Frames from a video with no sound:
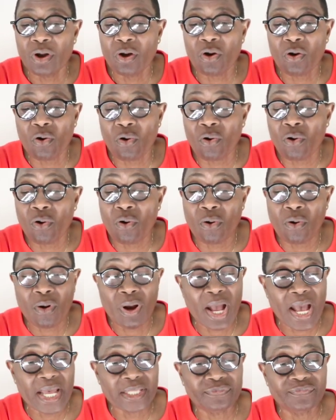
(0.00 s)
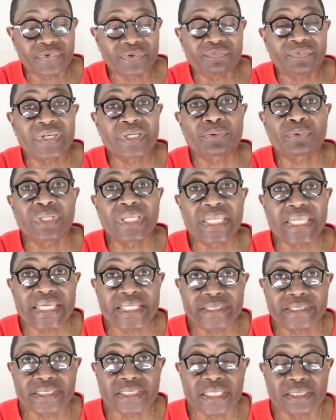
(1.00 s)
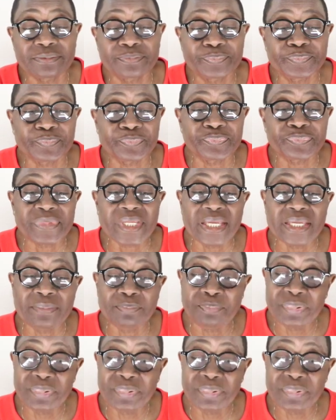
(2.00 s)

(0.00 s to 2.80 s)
or at the very least a